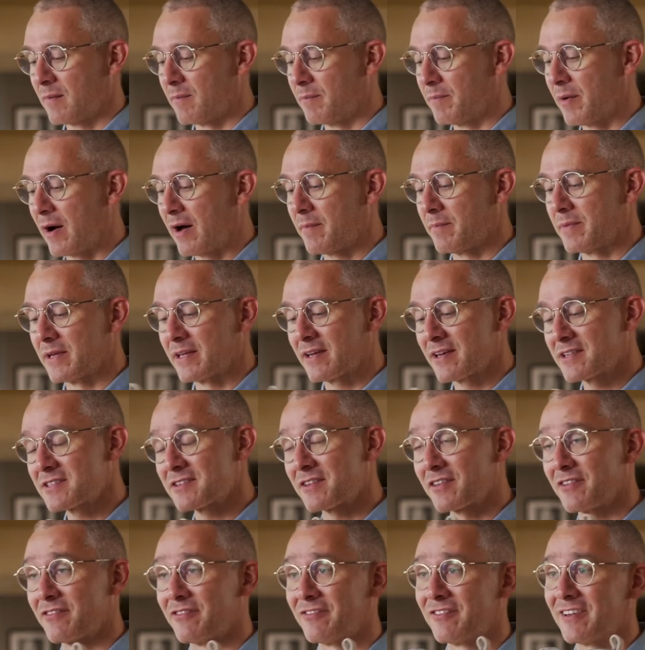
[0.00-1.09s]
but because of
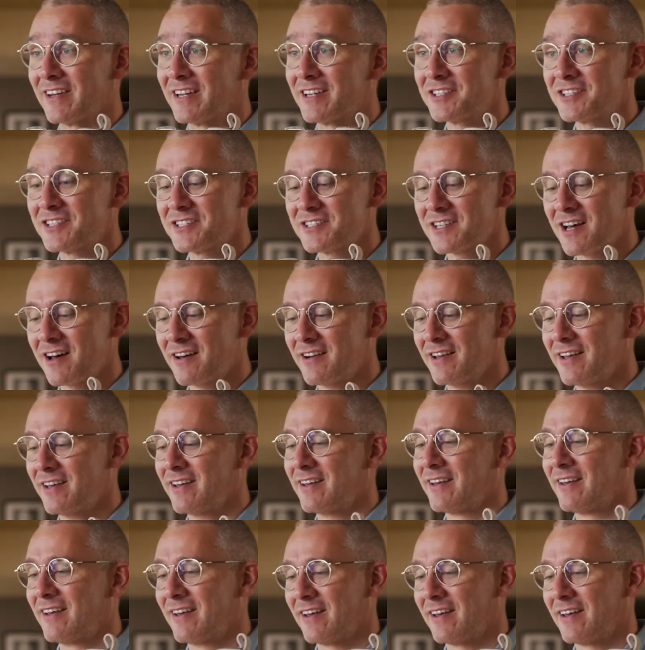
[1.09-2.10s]
the finishes on it,